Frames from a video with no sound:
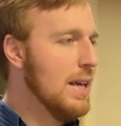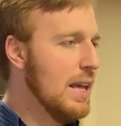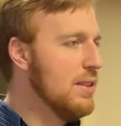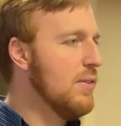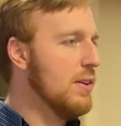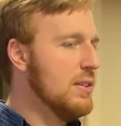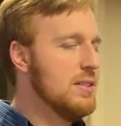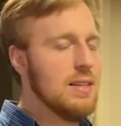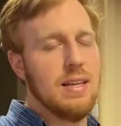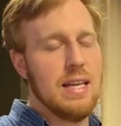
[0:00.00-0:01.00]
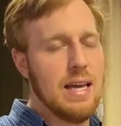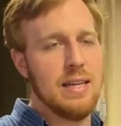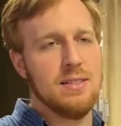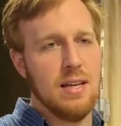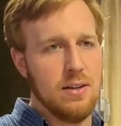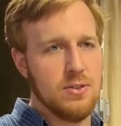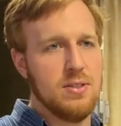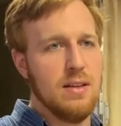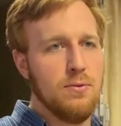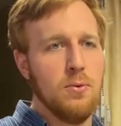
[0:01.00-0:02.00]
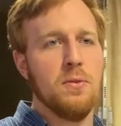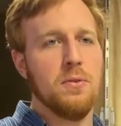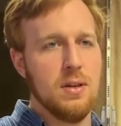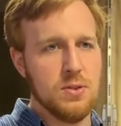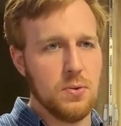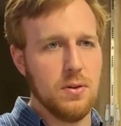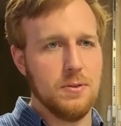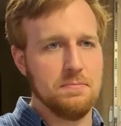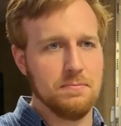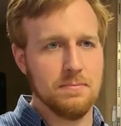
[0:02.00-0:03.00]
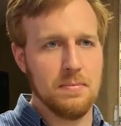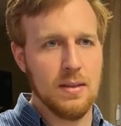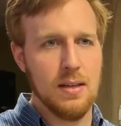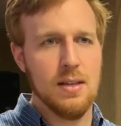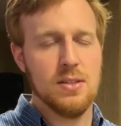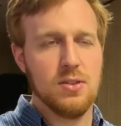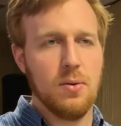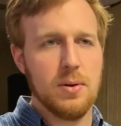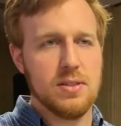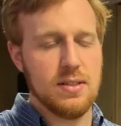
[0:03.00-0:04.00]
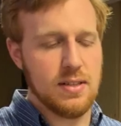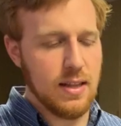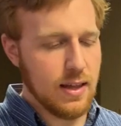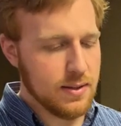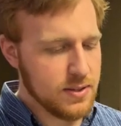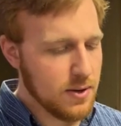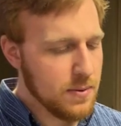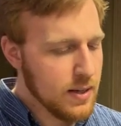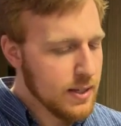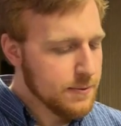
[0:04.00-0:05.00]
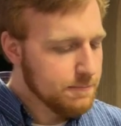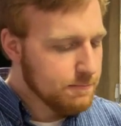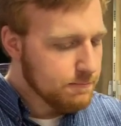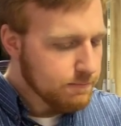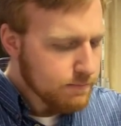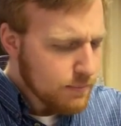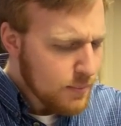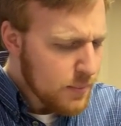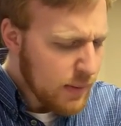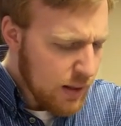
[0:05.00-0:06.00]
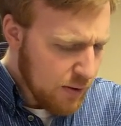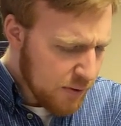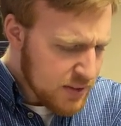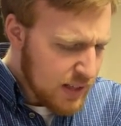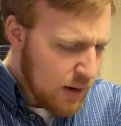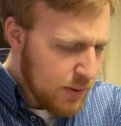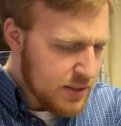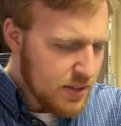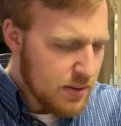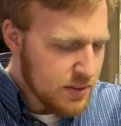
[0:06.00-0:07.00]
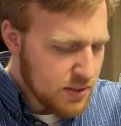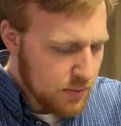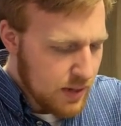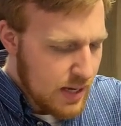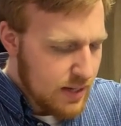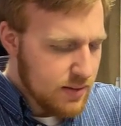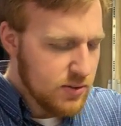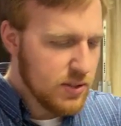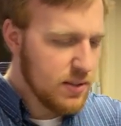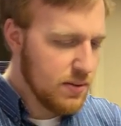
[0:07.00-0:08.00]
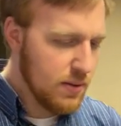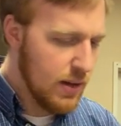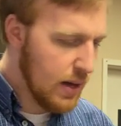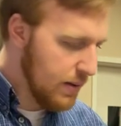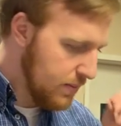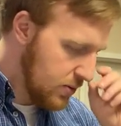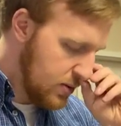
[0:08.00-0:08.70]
in the very sin that he has to intercede for Israel. So I want us to see that. So the first thing I want us to do is to read just 2